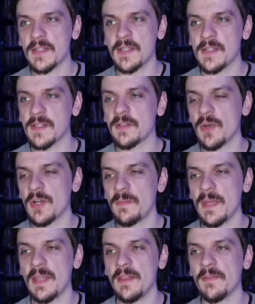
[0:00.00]
This is going to
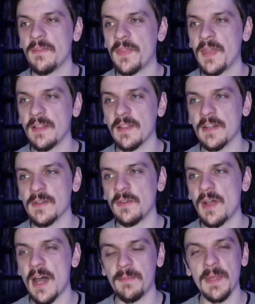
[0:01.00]
be the thing that a
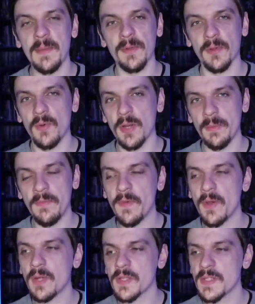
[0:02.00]
lot of people are going to be
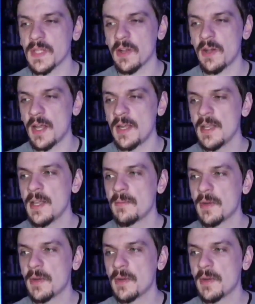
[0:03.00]
focusing on.